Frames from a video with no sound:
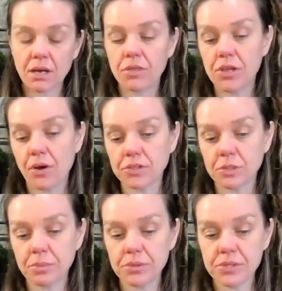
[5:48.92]
The
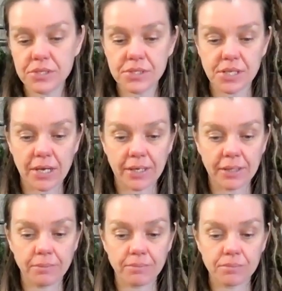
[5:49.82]
octopus is
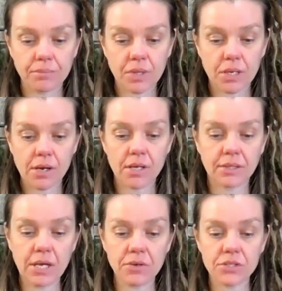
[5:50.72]
saying
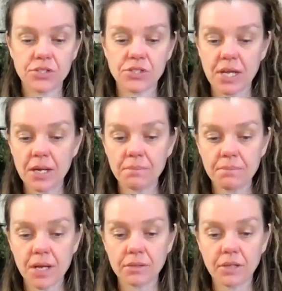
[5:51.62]
there is
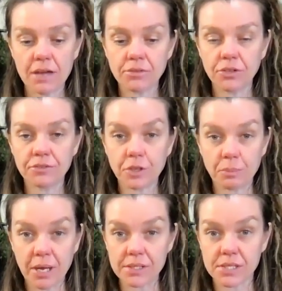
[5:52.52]
some level of
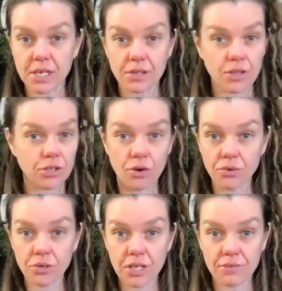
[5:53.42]
capacity that you're
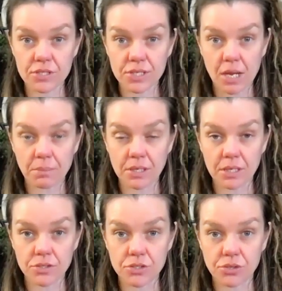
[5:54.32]
not even tapping
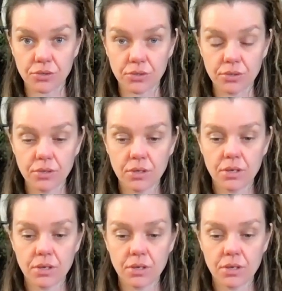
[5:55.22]
into,